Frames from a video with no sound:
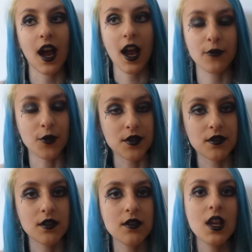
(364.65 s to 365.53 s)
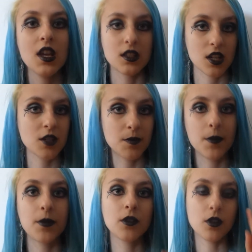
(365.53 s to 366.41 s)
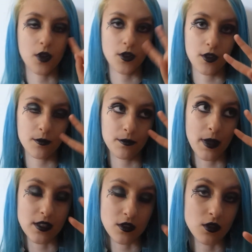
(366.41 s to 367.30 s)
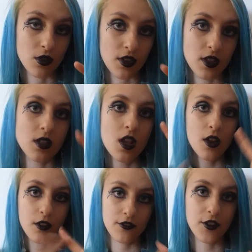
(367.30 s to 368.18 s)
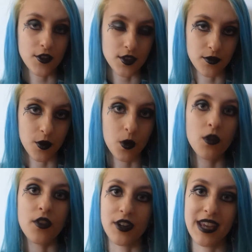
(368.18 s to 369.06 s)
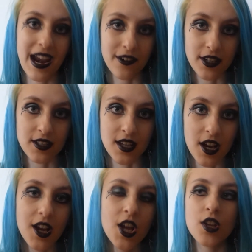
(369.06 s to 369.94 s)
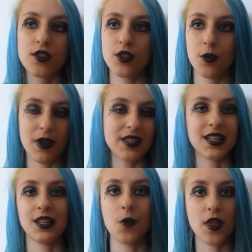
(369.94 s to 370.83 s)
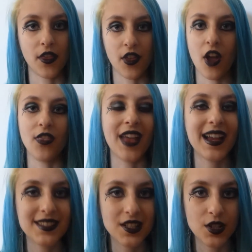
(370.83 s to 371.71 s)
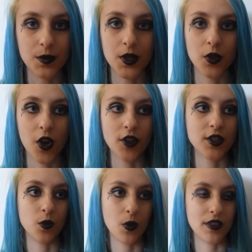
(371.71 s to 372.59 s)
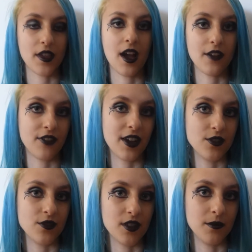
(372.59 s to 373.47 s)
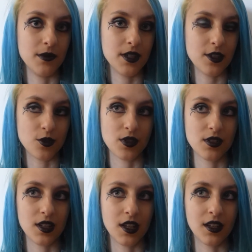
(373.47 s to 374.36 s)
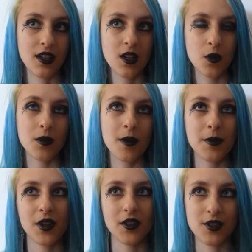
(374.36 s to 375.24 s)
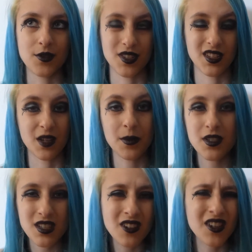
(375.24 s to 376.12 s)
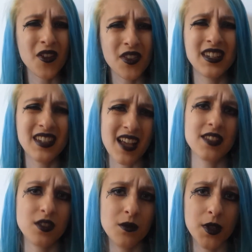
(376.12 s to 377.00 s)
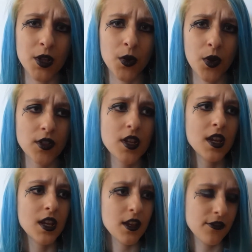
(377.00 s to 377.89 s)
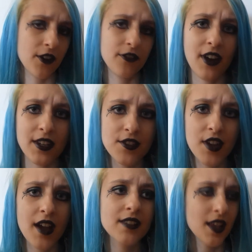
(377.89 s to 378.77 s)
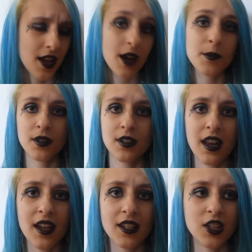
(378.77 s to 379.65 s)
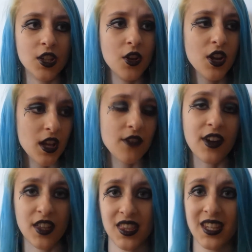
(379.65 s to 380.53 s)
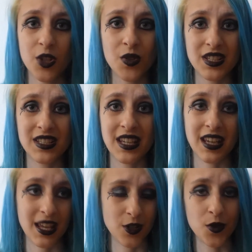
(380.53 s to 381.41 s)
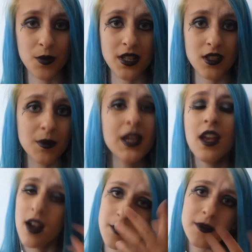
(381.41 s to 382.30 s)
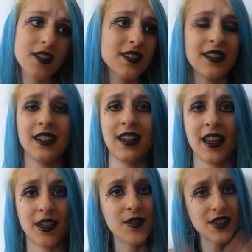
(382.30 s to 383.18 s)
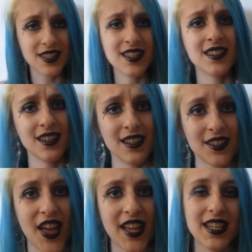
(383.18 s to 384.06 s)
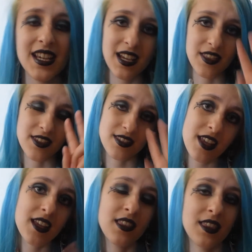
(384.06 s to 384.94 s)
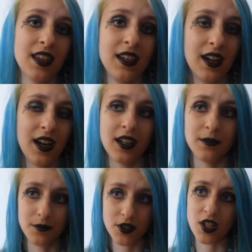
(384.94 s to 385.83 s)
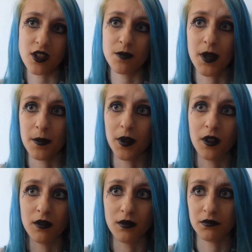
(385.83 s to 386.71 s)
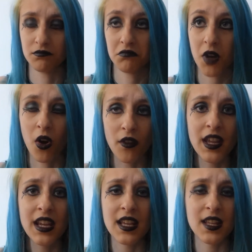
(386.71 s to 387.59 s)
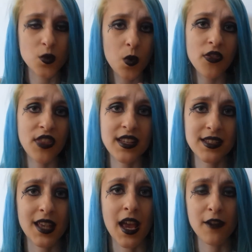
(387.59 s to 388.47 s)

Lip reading: I, for instance, judge people based on two things. First of all, their character, so basically whether they are nice to me or not, and whether I find them interesting, or maybe not interesting, but generally are they nice to me or not. If I find you nice, I'm gonna like you. If I think you're a dick and you're mean to me, I'm not gonna like you. As easy as that. And the second thing I judge people on is what they say.